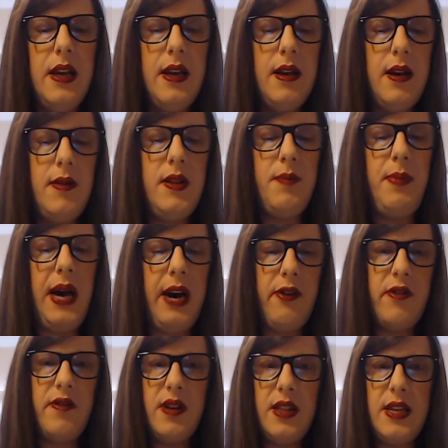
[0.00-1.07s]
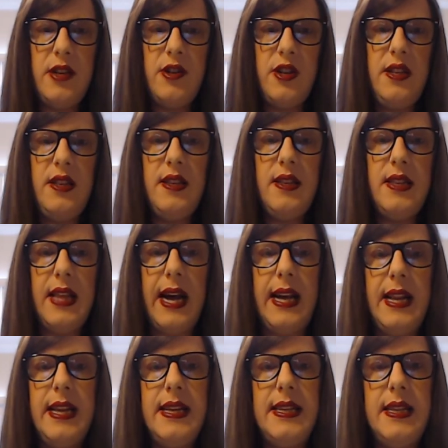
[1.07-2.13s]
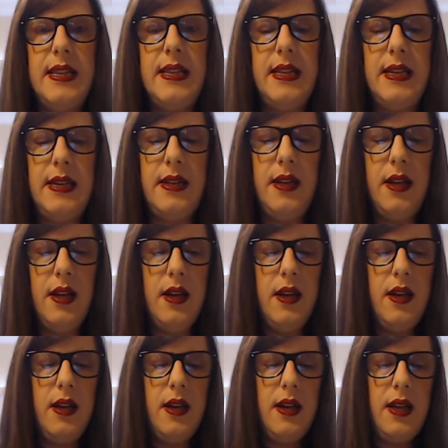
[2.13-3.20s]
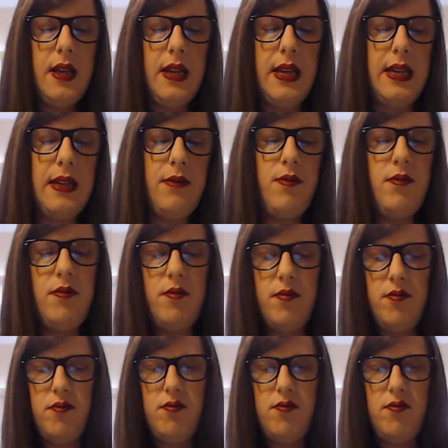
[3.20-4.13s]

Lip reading: of the power relations that existed in